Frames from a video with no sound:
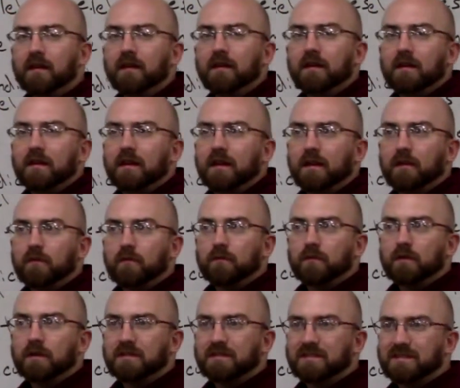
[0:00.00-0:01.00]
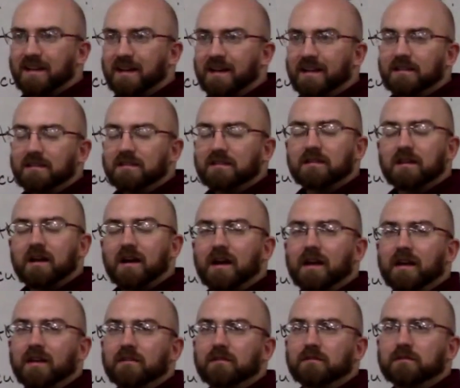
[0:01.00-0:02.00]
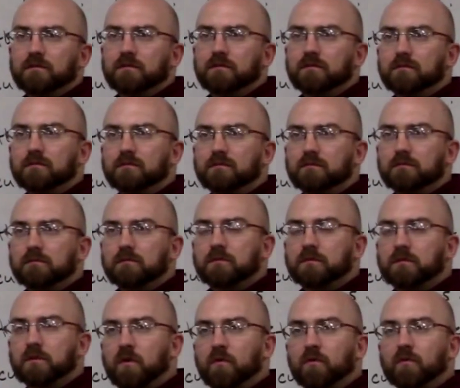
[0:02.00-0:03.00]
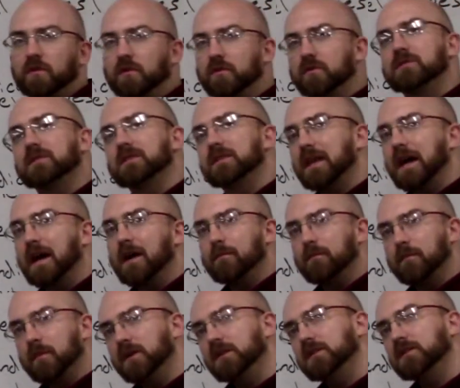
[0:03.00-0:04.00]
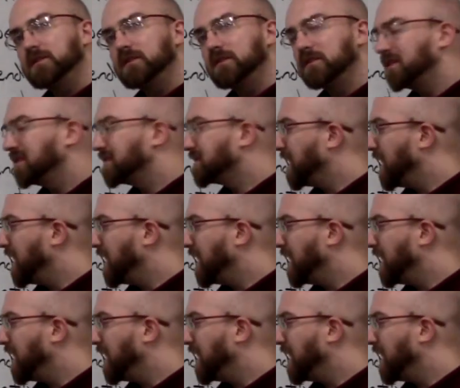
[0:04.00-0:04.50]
It is nice. I don't use it that much because I